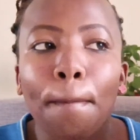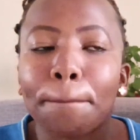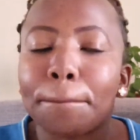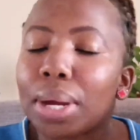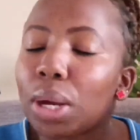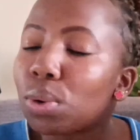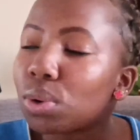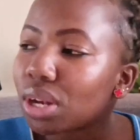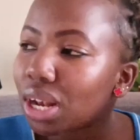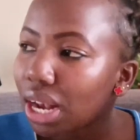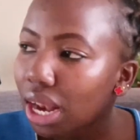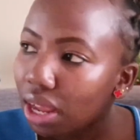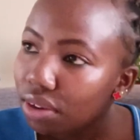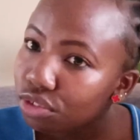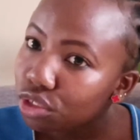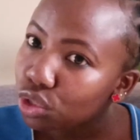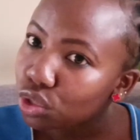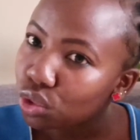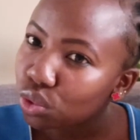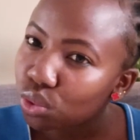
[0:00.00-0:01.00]
I would love
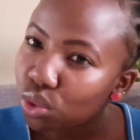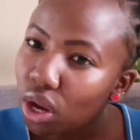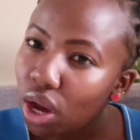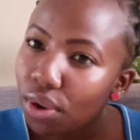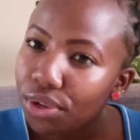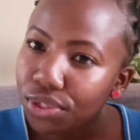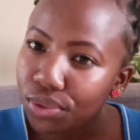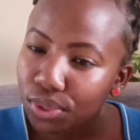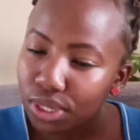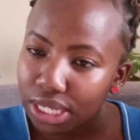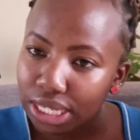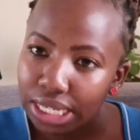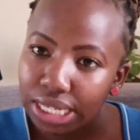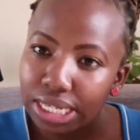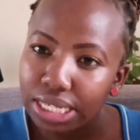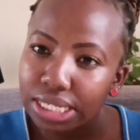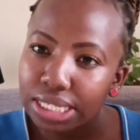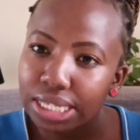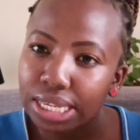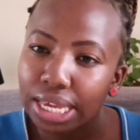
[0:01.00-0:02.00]
to know how you did
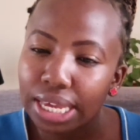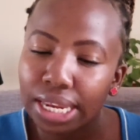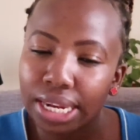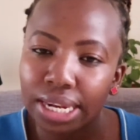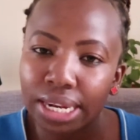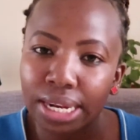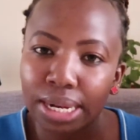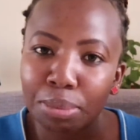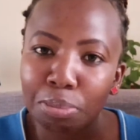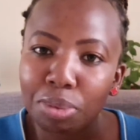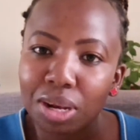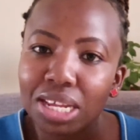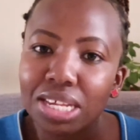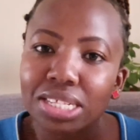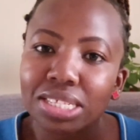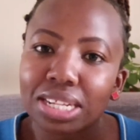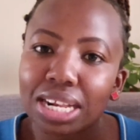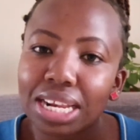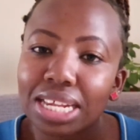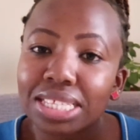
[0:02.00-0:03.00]
it, and
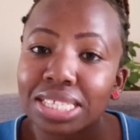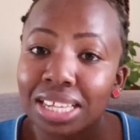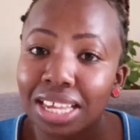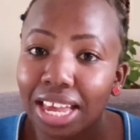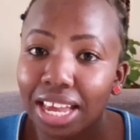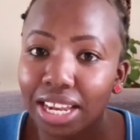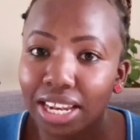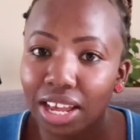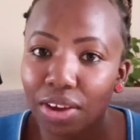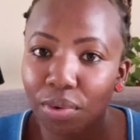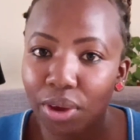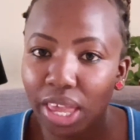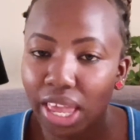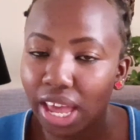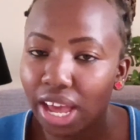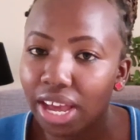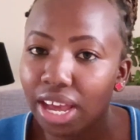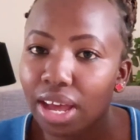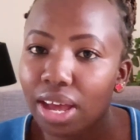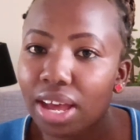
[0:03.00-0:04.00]
please let's guide our
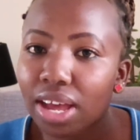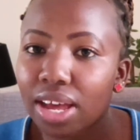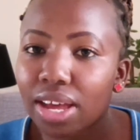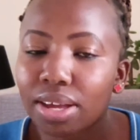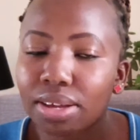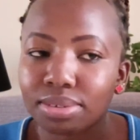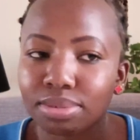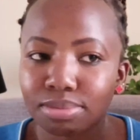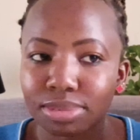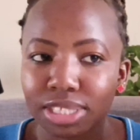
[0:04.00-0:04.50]
younger